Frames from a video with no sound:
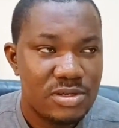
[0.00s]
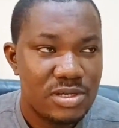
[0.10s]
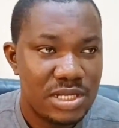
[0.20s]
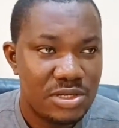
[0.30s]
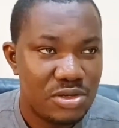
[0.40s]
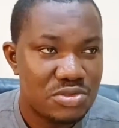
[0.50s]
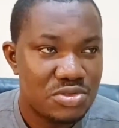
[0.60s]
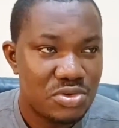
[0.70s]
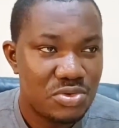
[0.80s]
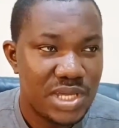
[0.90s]
And
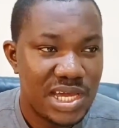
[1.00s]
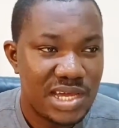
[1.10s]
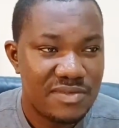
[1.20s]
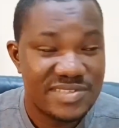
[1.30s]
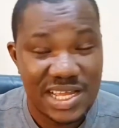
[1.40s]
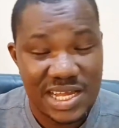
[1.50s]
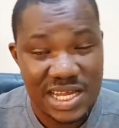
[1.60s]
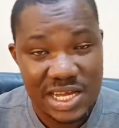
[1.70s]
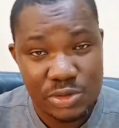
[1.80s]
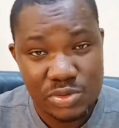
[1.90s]
also we have Saka
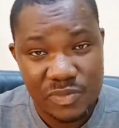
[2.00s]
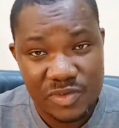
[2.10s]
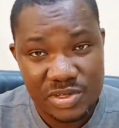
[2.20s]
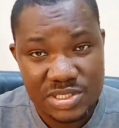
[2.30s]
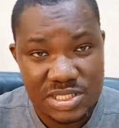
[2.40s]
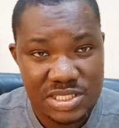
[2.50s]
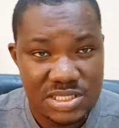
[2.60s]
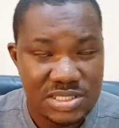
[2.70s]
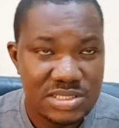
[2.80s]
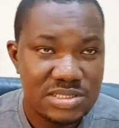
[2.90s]
out obviously.